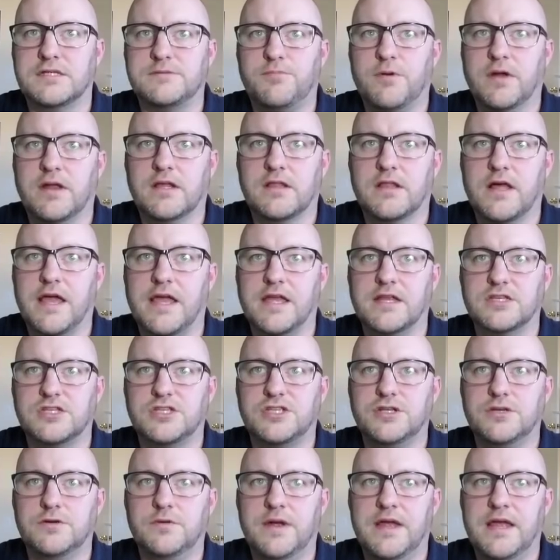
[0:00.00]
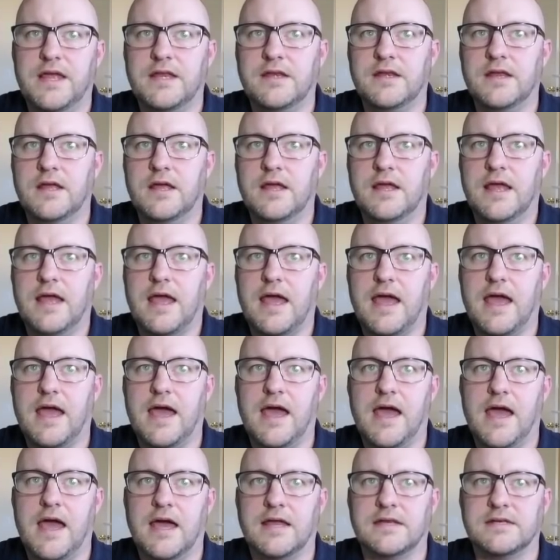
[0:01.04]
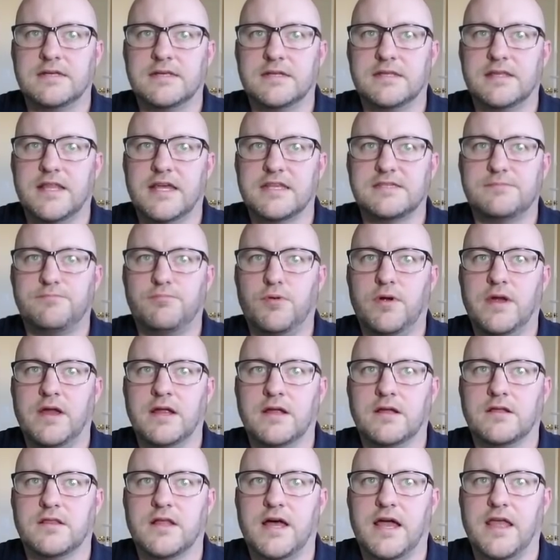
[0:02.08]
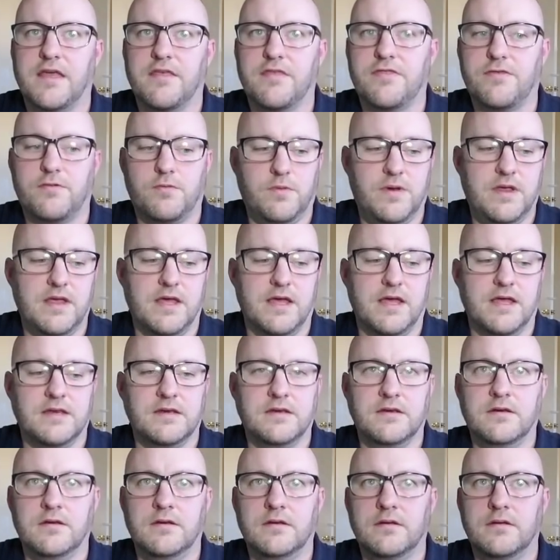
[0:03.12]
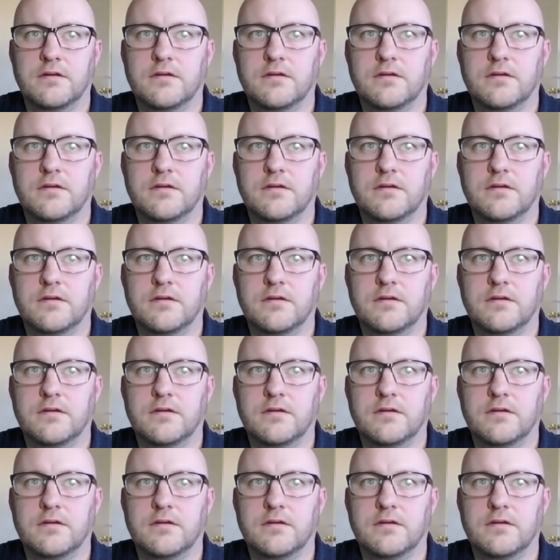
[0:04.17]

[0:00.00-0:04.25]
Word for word: bring client two in and let's bring client three in.